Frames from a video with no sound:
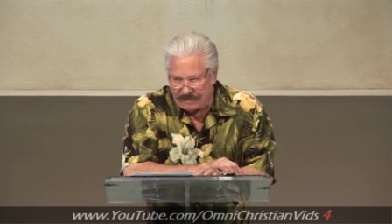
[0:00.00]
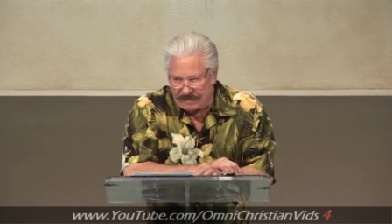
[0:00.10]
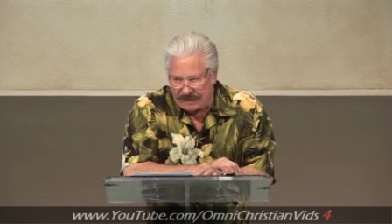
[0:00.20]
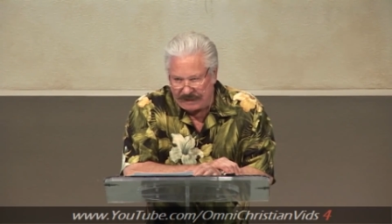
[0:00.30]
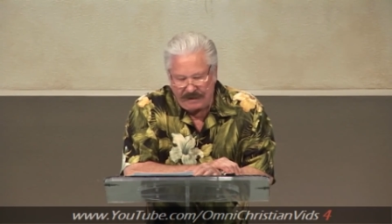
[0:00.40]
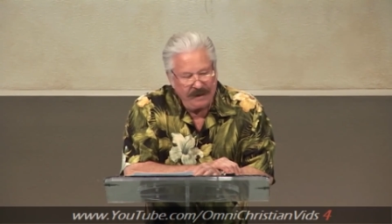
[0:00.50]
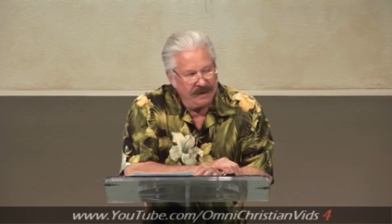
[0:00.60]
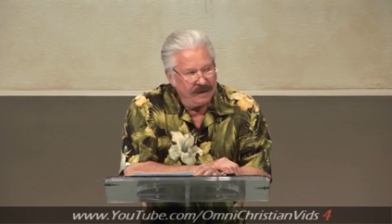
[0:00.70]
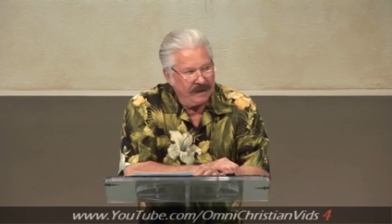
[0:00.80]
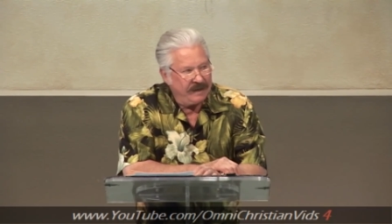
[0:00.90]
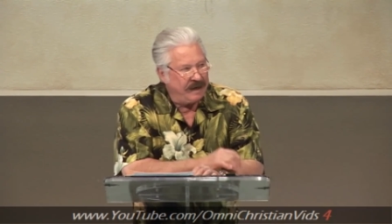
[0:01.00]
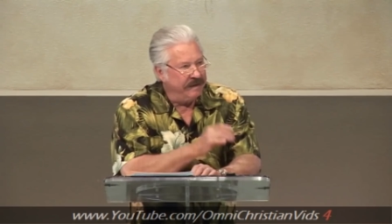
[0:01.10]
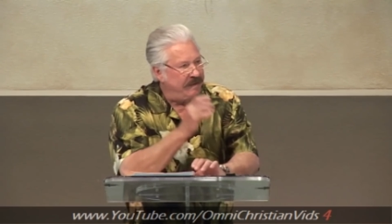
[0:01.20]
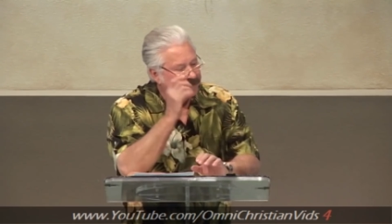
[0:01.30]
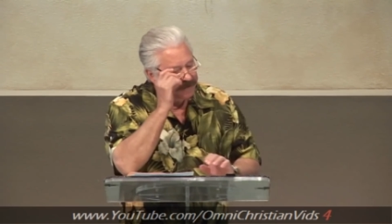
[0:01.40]
All right.
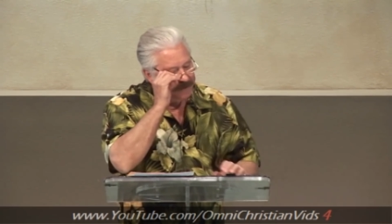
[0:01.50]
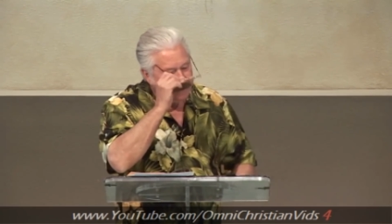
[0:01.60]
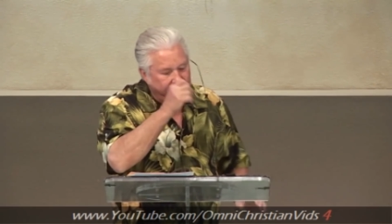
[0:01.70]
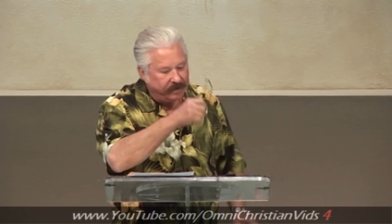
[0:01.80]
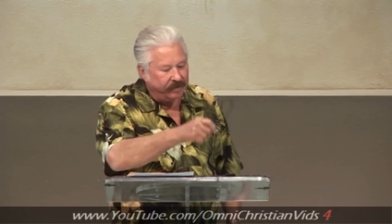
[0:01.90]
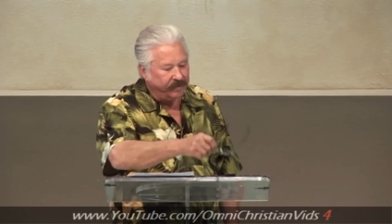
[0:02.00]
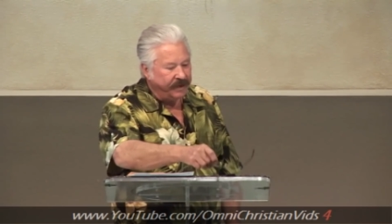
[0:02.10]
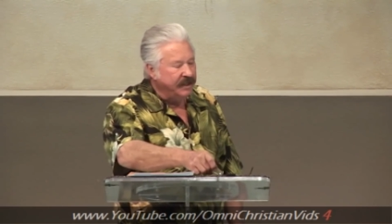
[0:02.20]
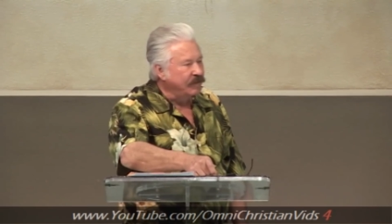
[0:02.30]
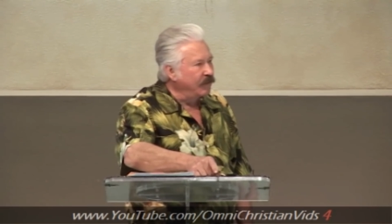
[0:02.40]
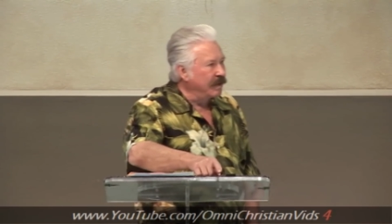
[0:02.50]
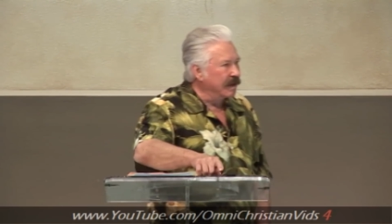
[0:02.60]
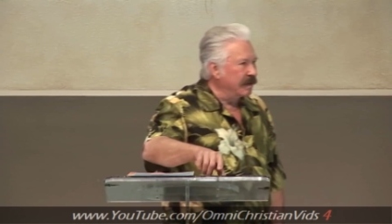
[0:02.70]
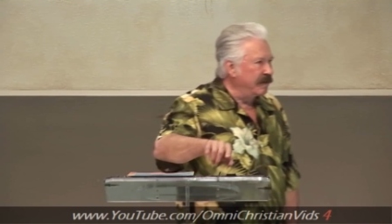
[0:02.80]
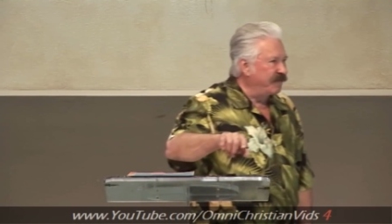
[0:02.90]
Now, this
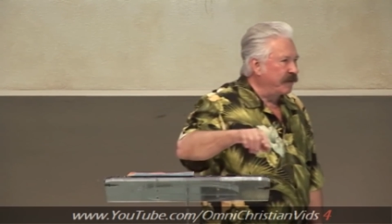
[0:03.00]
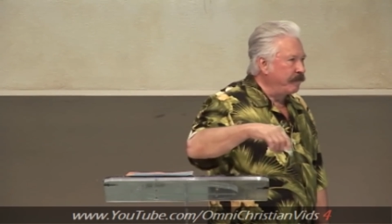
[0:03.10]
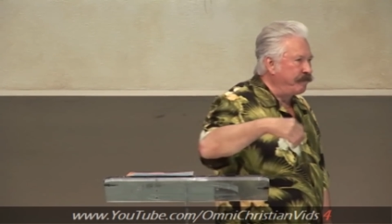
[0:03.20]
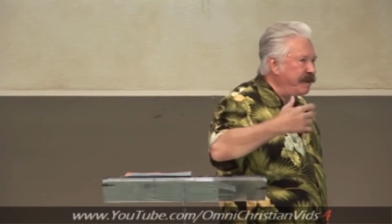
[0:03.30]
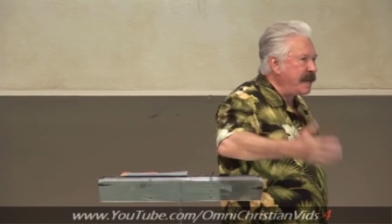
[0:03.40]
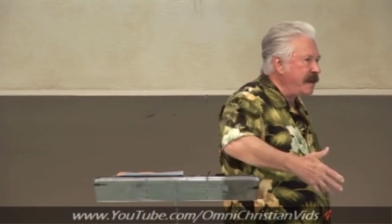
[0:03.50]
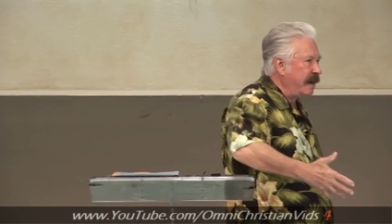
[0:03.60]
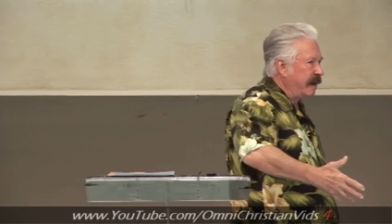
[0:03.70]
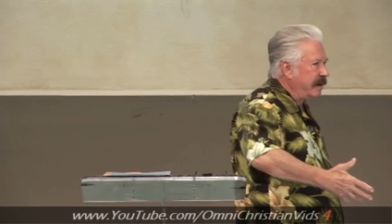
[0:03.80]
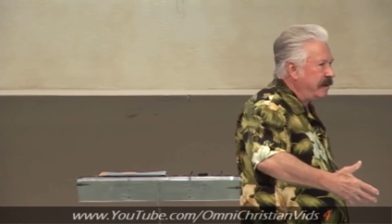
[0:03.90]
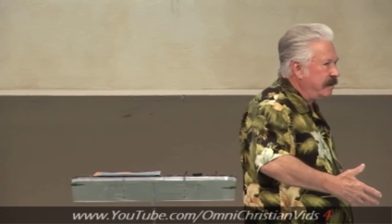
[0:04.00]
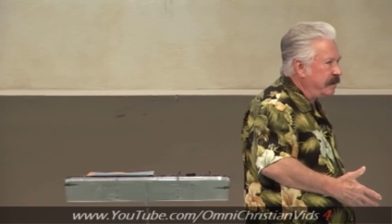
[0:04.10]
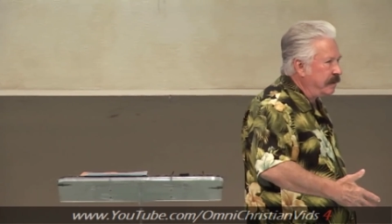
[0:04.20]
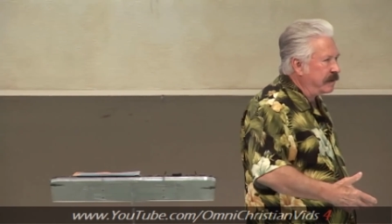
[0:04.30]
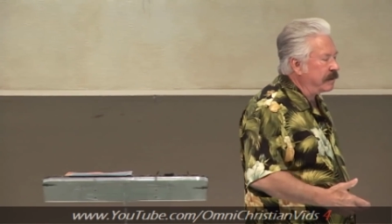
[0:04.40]
word for being
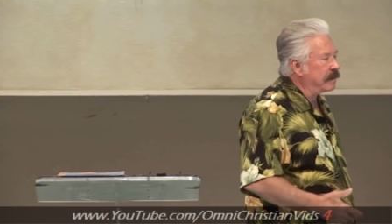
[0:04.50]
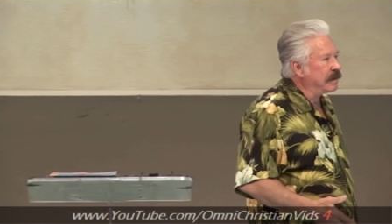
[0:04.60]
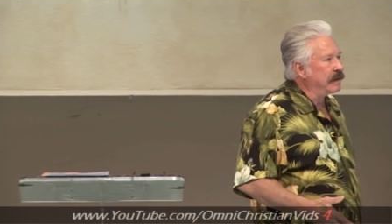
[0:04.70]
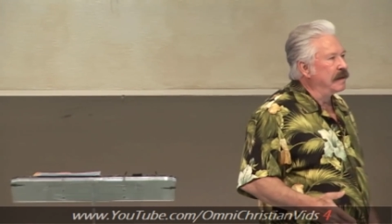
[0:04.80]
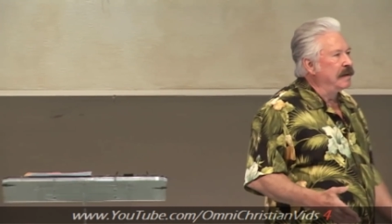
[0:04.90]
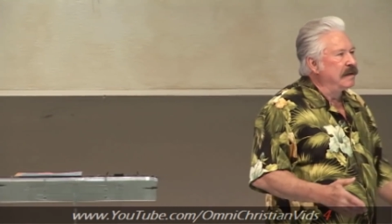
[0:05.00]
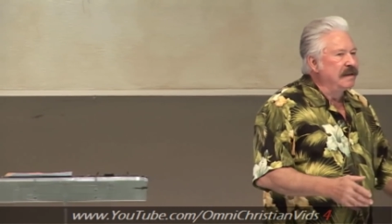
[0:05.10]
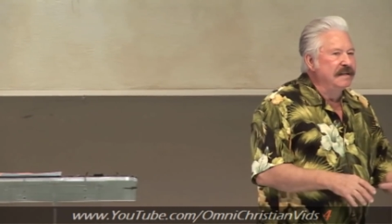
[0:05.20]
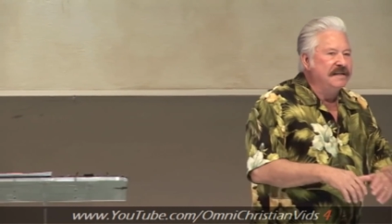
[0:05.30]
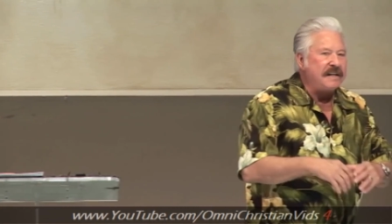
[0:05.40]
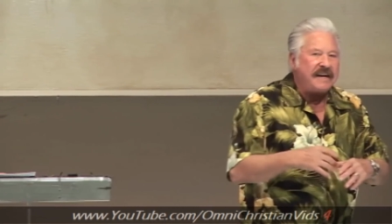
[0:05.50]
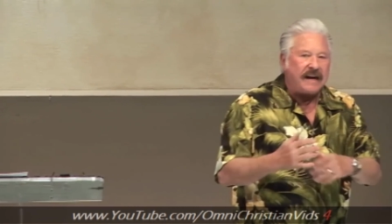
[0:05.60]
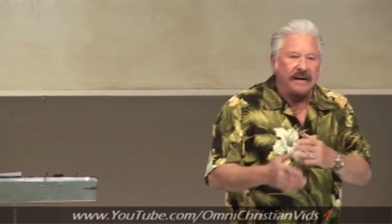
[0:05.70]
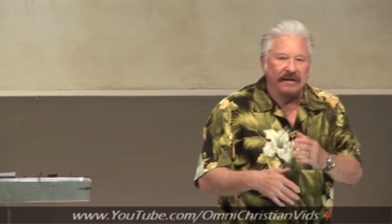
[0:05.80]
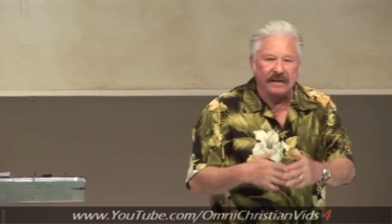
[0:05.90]
is
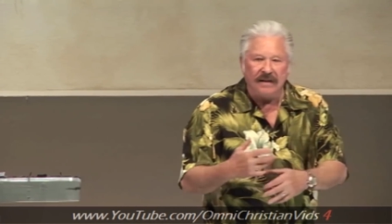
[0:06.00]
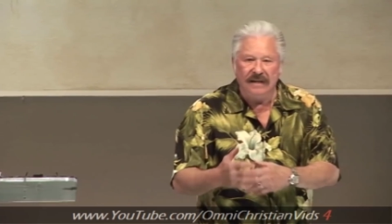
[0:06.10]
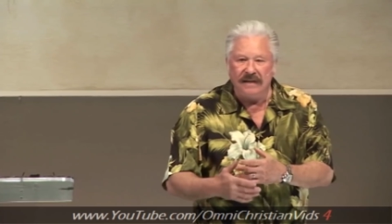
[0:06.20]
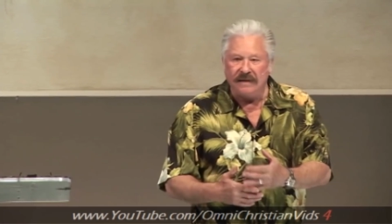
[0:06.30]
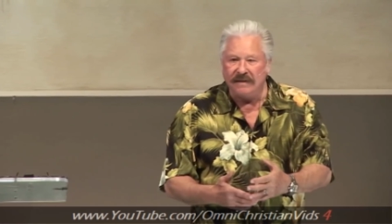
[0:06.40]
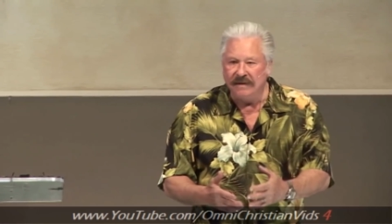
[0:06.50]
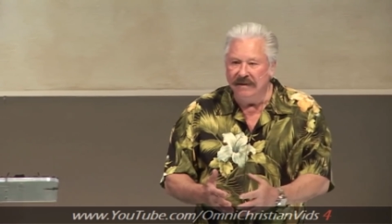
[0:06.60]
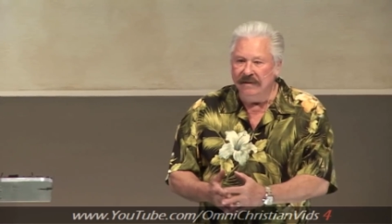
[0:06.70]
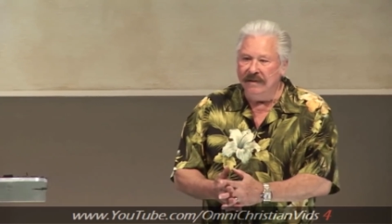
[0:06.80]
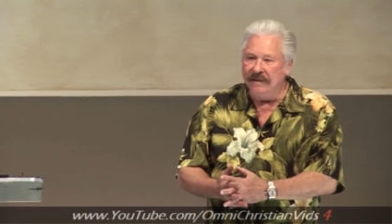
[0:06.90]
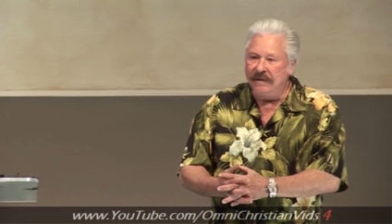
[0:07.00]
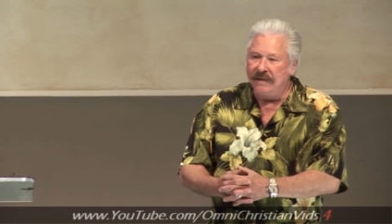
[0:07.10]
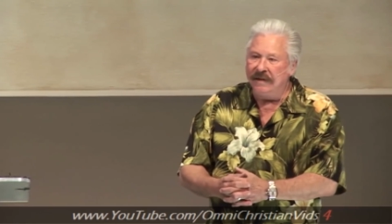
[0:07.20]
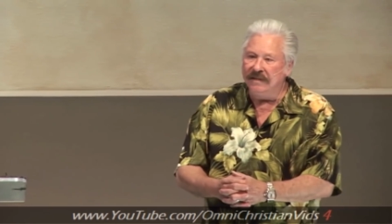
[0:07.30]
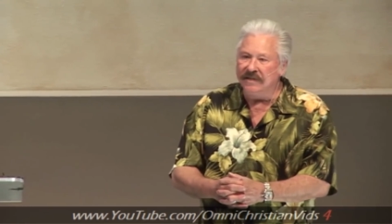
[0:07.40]
inherently
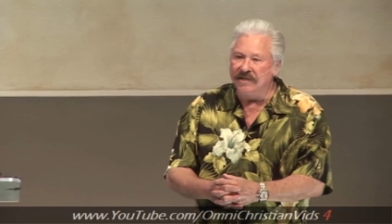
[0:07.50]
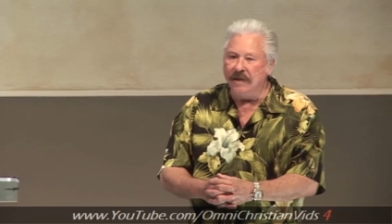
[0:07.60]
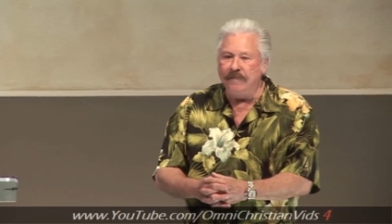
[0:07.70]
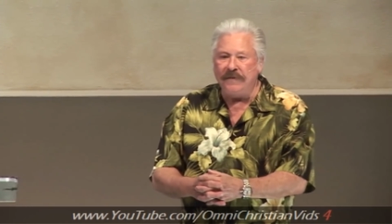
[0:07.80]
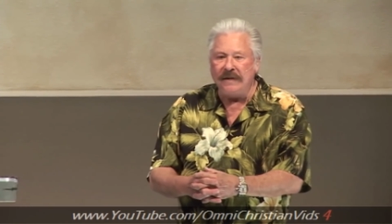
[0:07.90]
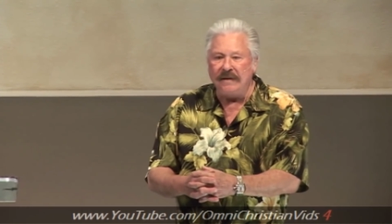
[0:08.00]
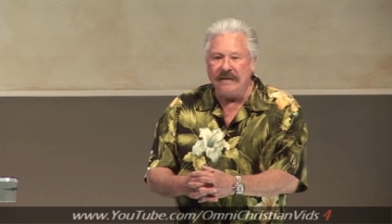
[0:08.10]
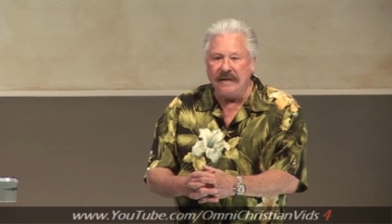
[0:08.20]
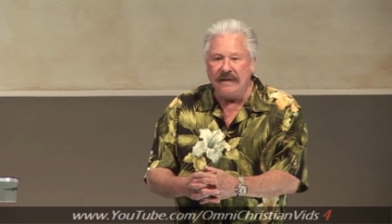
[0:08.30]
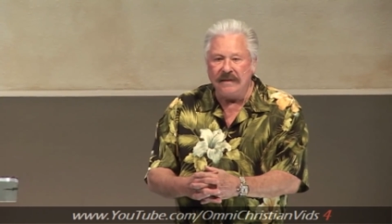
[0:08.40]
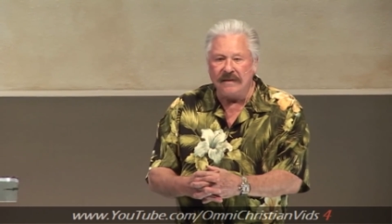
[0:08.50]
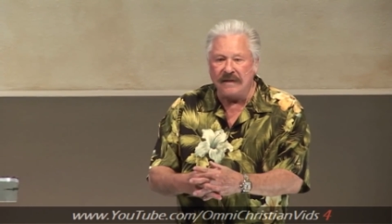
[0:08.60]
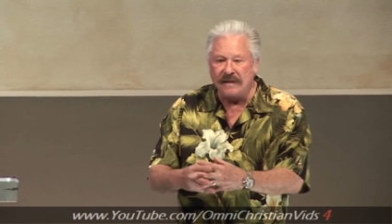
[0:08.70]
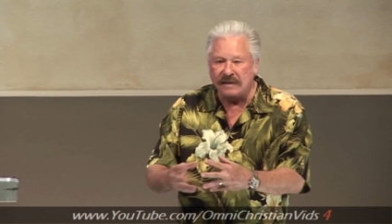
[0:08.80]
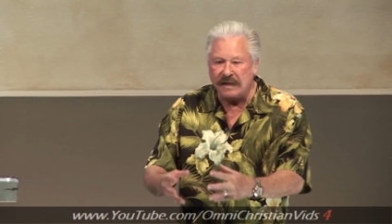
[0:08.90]
something that
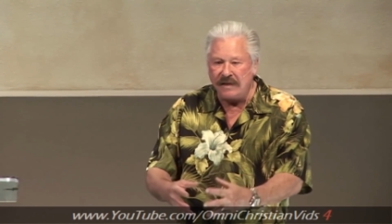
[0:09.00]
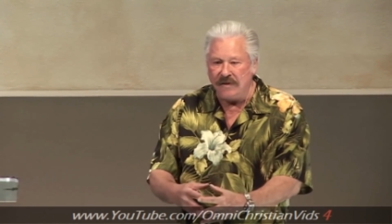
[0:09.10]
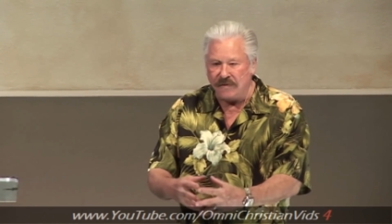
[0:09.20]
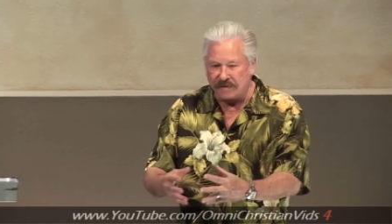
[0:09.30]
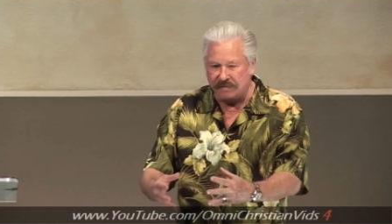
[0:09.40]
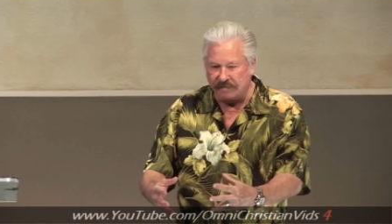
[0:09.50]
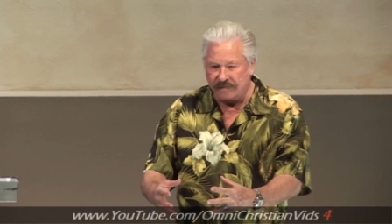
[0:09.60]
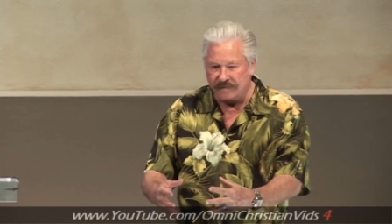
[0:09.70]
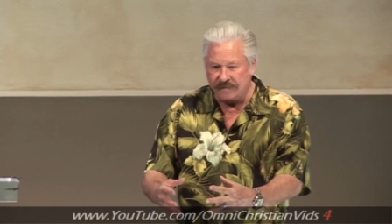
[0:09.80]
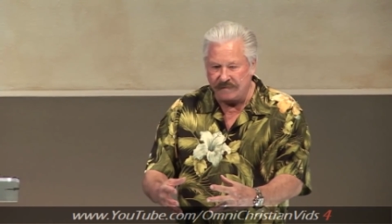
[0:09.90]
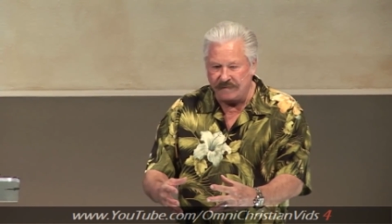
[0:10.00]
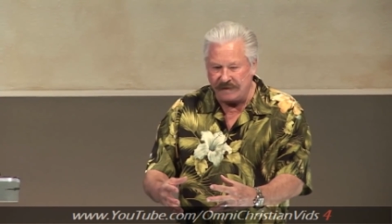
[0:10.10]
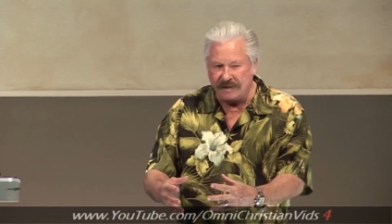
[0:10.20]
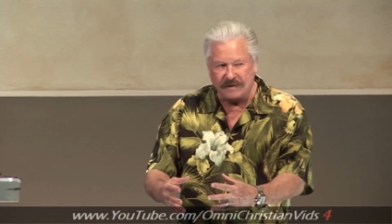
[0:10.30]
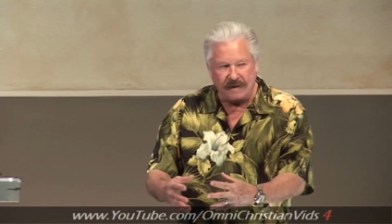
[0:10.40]
continues,
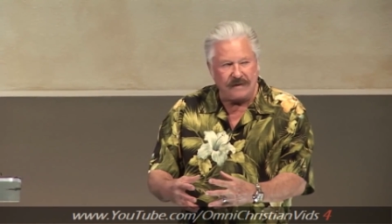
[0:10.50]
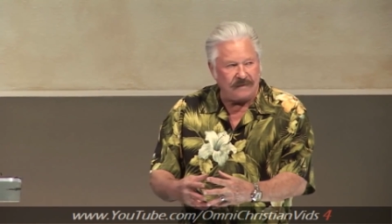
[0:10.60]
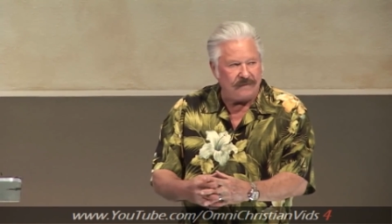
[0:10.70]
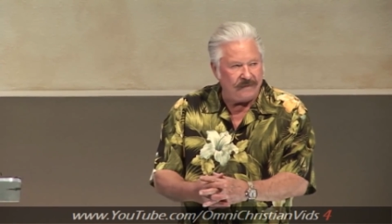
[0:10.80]
isn't it?